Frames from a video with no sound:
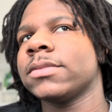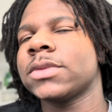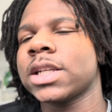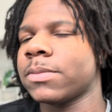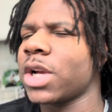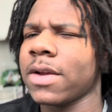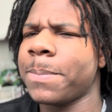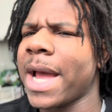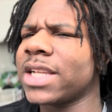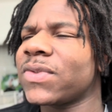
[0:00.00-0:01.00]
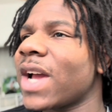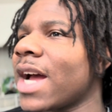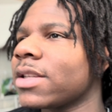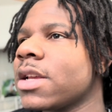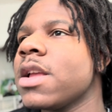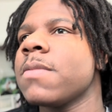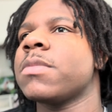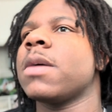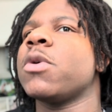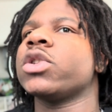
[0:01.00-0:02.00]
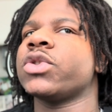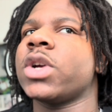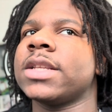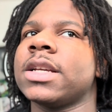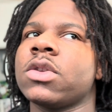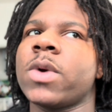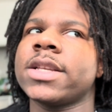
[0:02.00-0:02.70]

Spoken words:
Because I'm trying to pass fast, but I'm also trying to take the right